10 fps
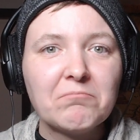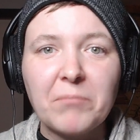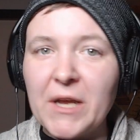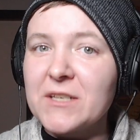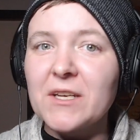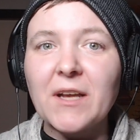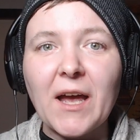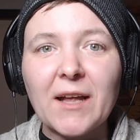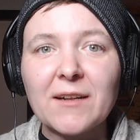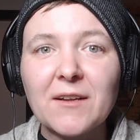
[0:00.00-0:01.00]
painting
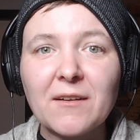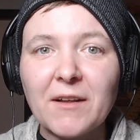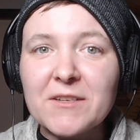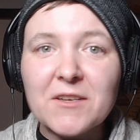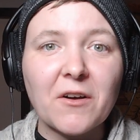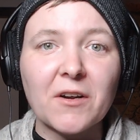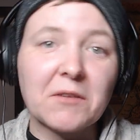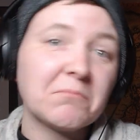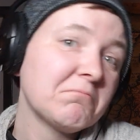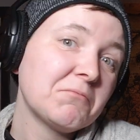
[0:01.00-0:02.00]
and laser cutting.
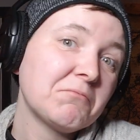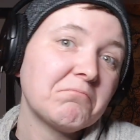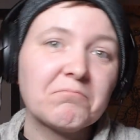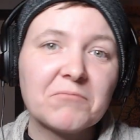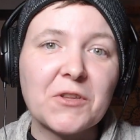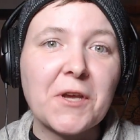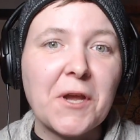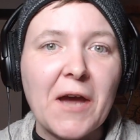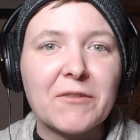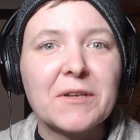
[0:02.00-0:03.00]
So there
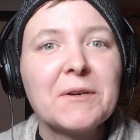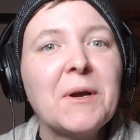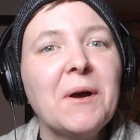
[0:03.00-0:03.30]
you have it.